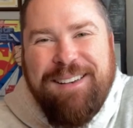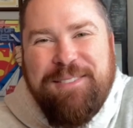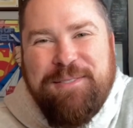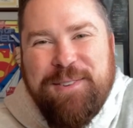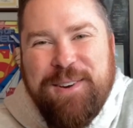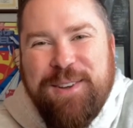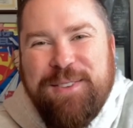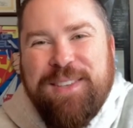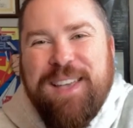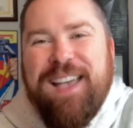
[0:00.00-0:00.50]

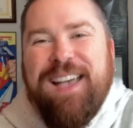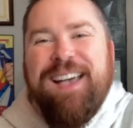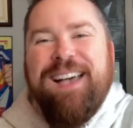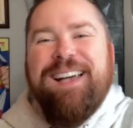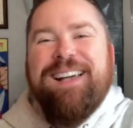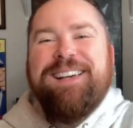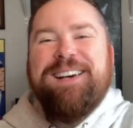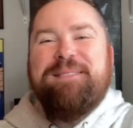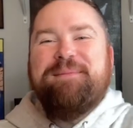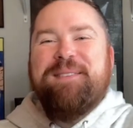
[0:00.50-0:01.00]
Ruth,
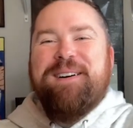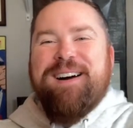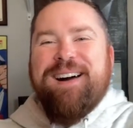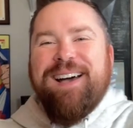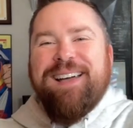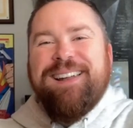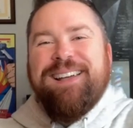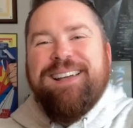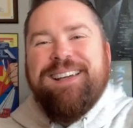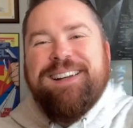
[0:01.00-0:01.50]
come
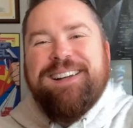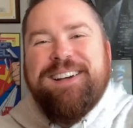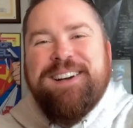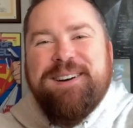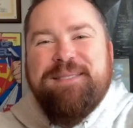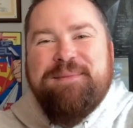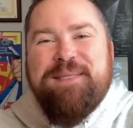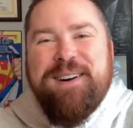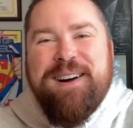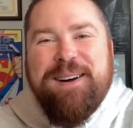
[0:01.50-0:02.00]
on.
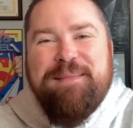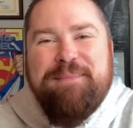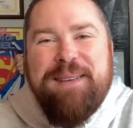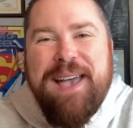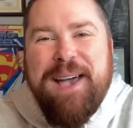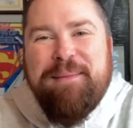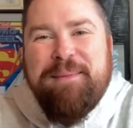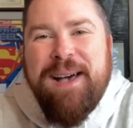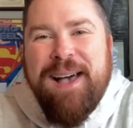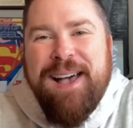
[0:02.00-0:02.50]
Come on,
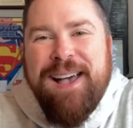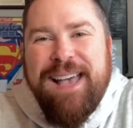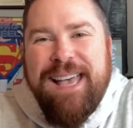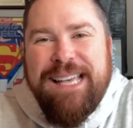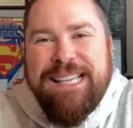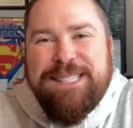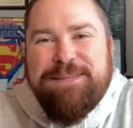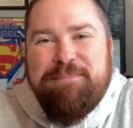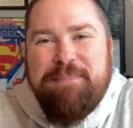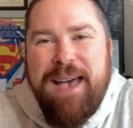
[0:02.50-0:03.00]
ma'am.
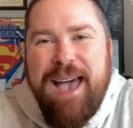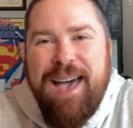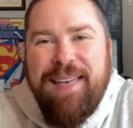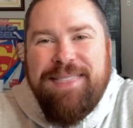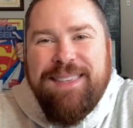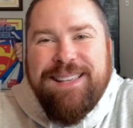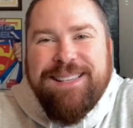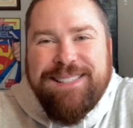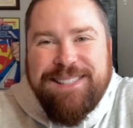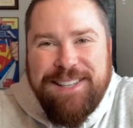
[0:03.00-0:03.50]
His math
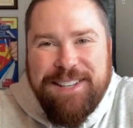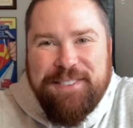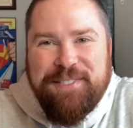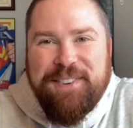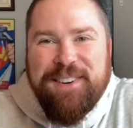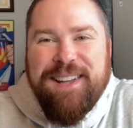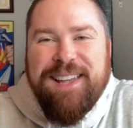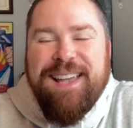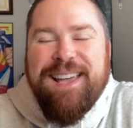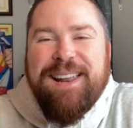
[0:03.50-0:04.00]
is
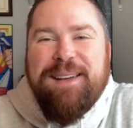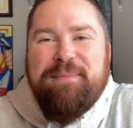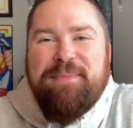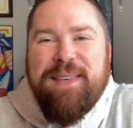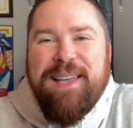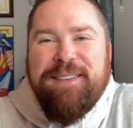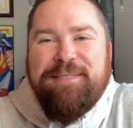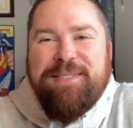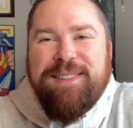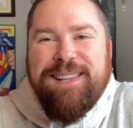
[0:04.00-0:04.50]
different, and I'm
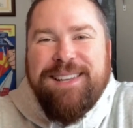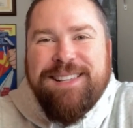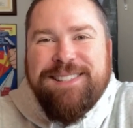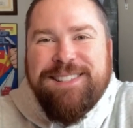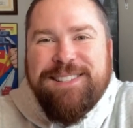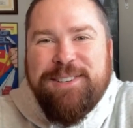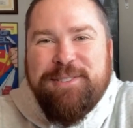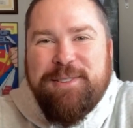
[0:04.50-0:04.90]
thankful he doesn't do